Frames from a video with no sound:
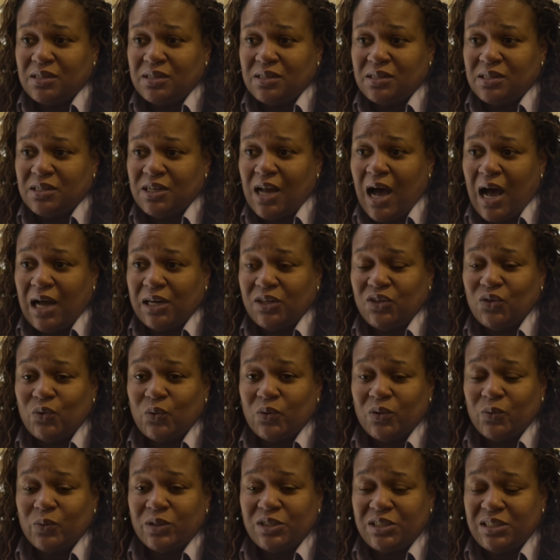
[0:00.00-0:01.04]
not
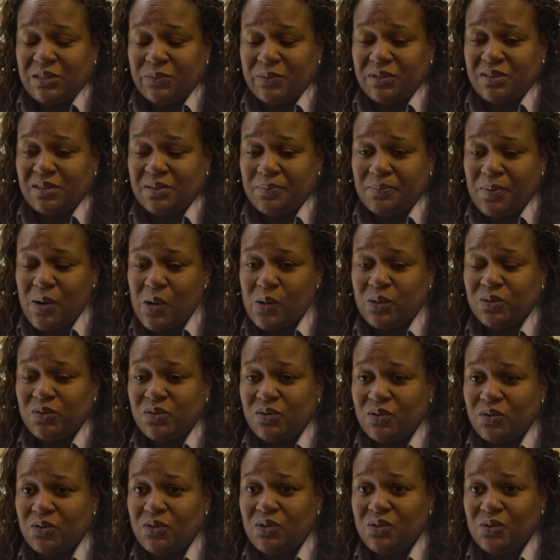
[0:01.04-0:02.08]
doing what she was
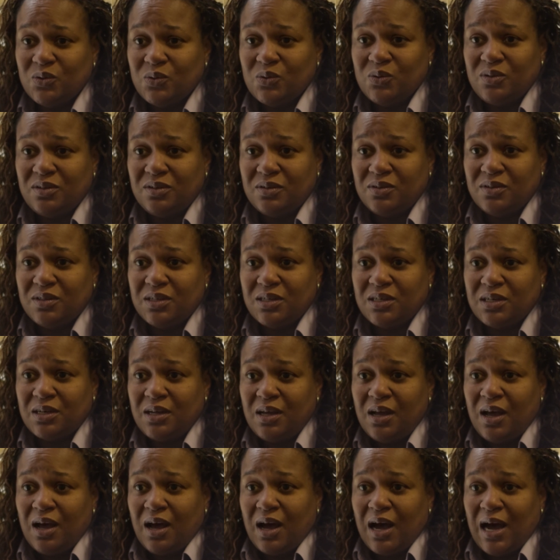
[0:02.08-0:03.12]
supposed to do, to the
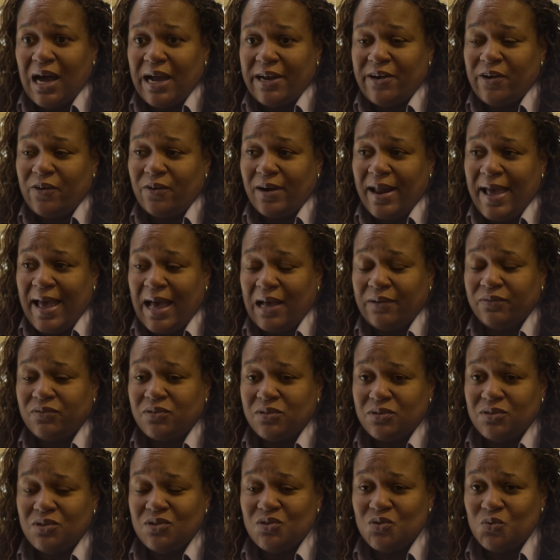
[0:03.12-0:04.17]
I don't have
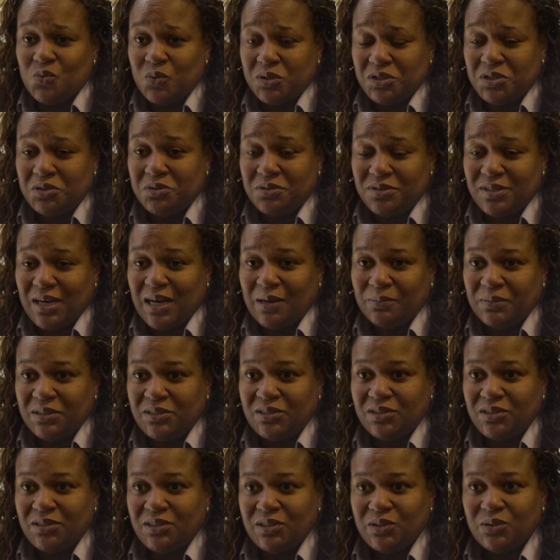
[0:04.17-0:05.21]
to do what you tell me
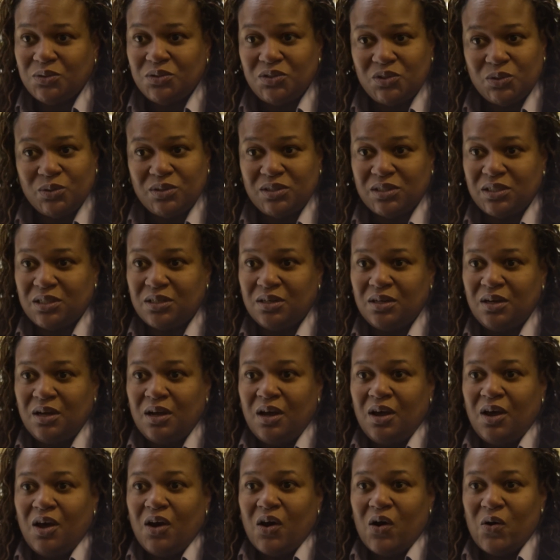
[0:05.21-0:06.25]
to do, to the
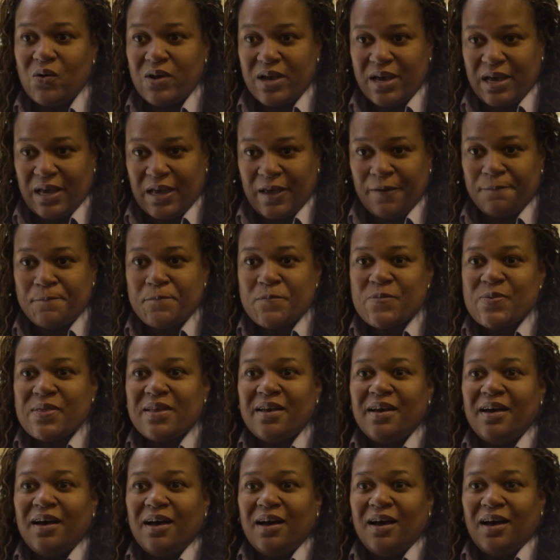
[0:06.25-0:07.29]
okay,
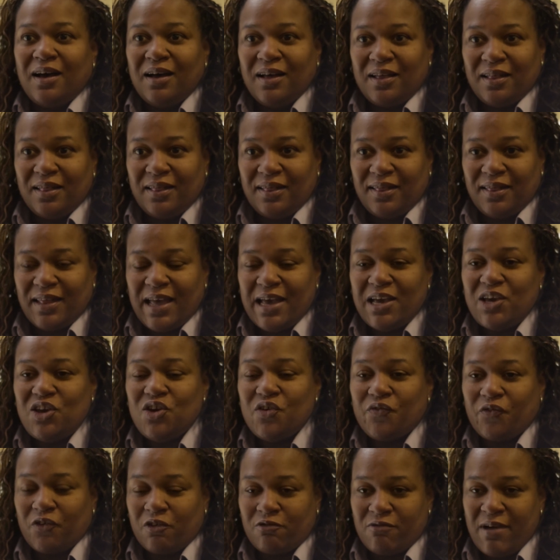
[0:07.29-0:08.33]
thank
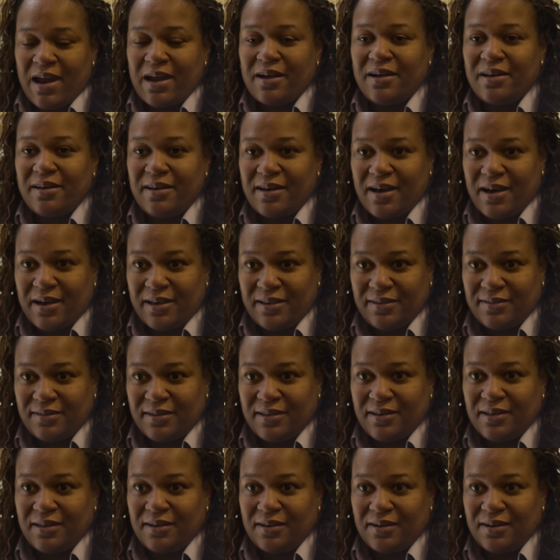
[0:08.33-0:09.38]
you for
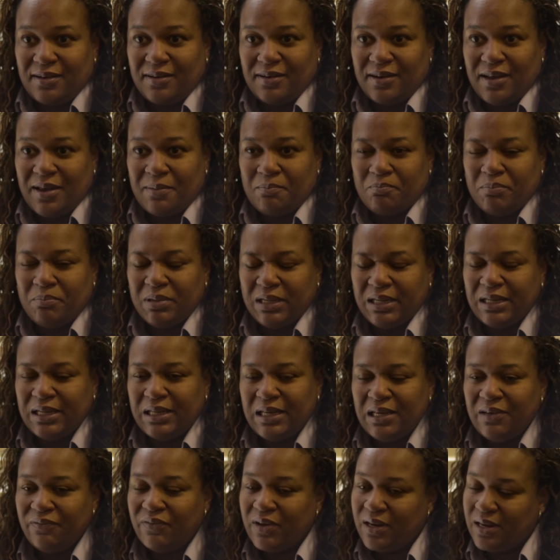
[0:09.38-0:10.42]
recognizing and
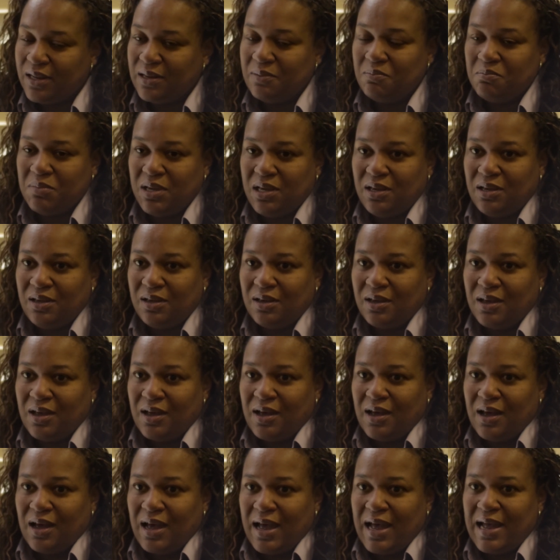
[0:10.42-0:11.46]
believing in me,
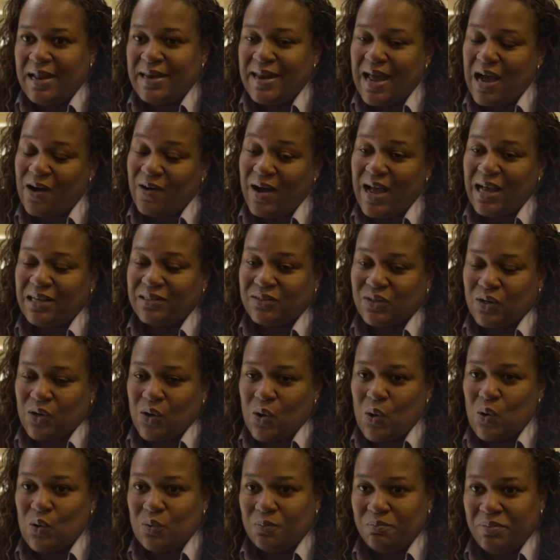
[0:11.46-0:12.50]
and now has her
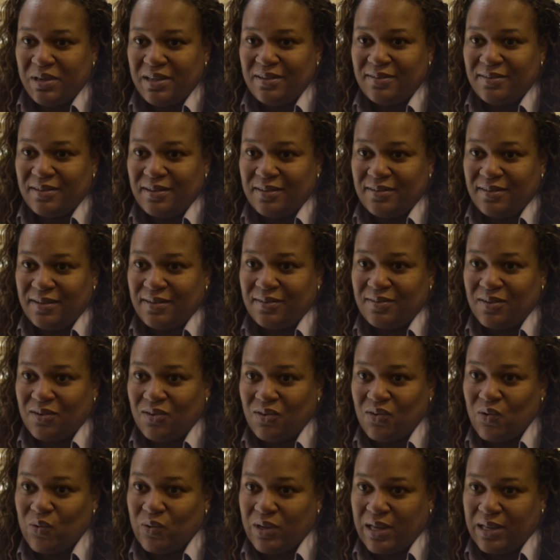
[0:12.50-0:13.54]
own business
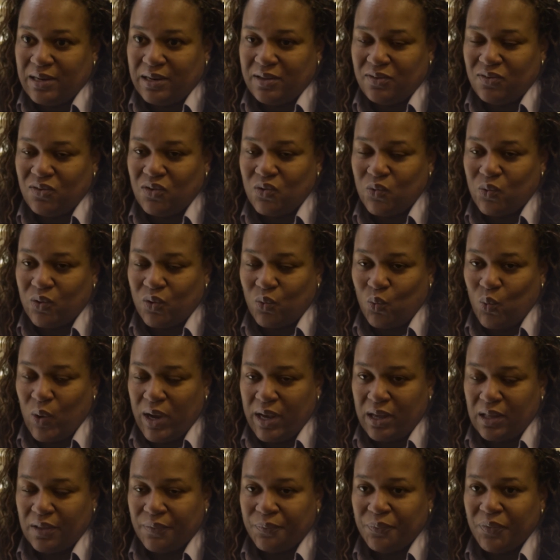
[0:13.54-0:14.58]
and is doing
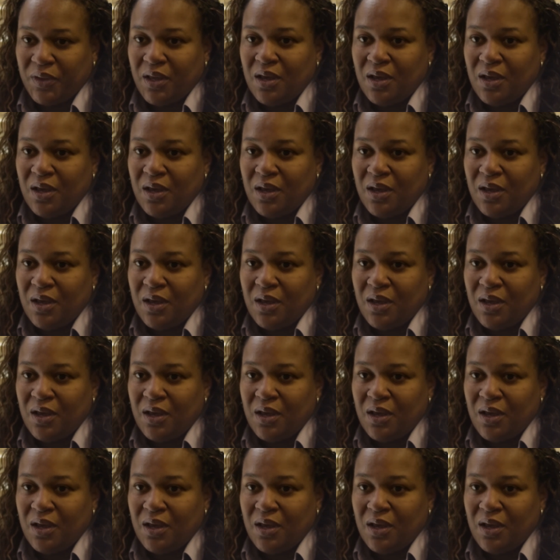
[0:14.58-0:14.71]
well.